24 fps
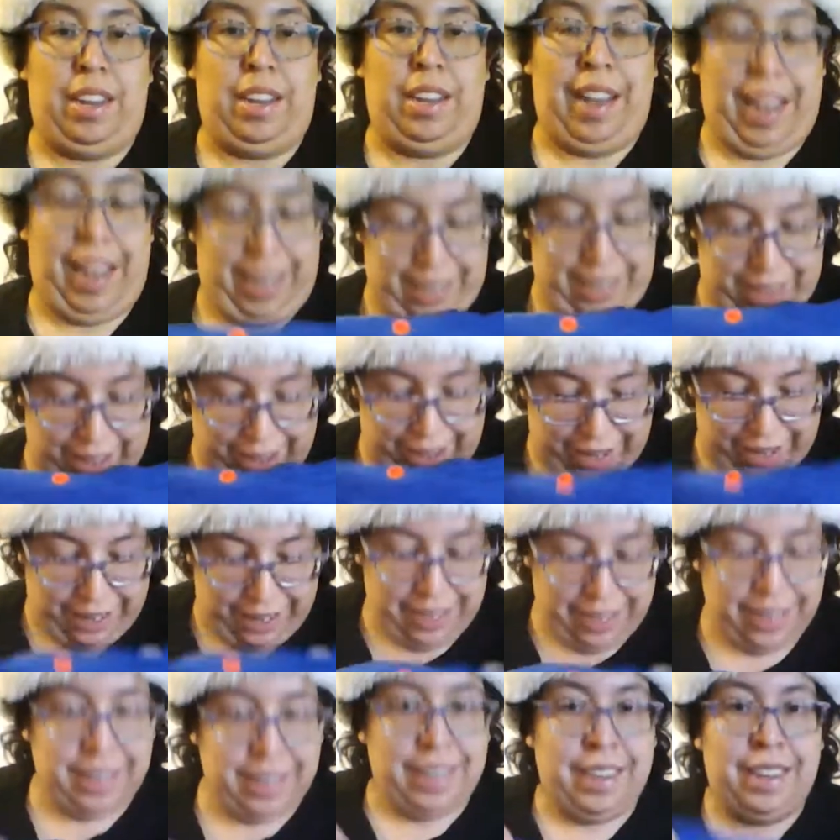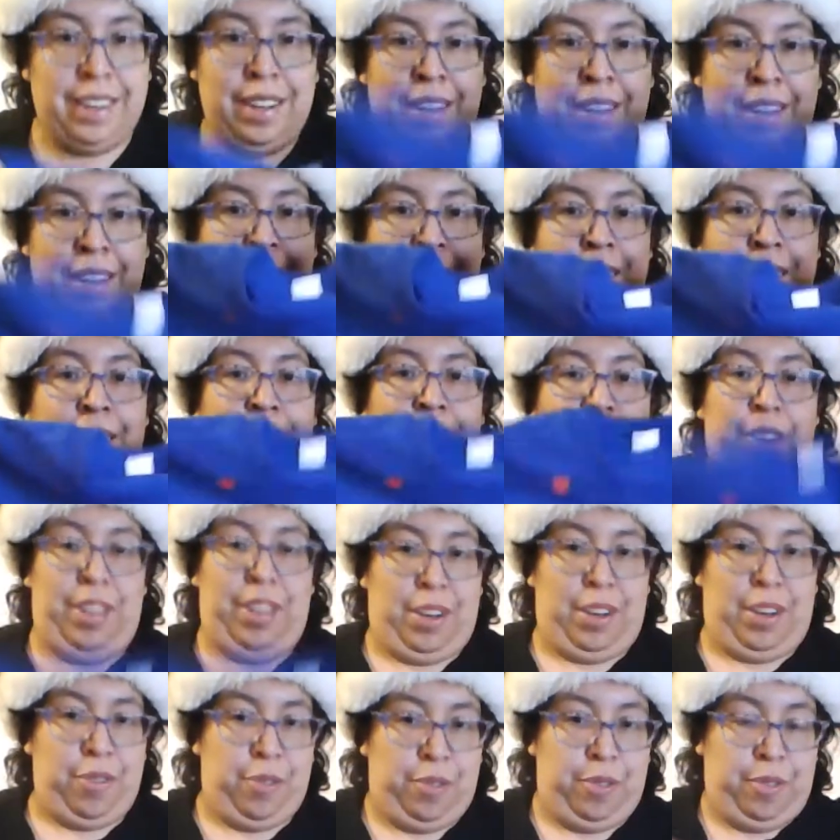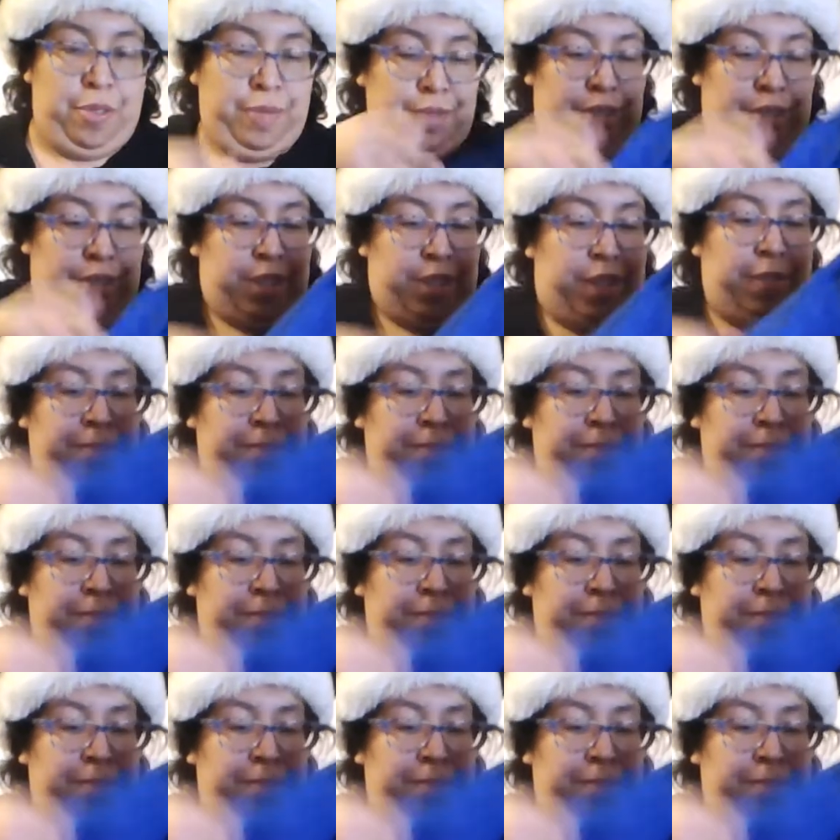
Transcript: like that. That's really cool. So,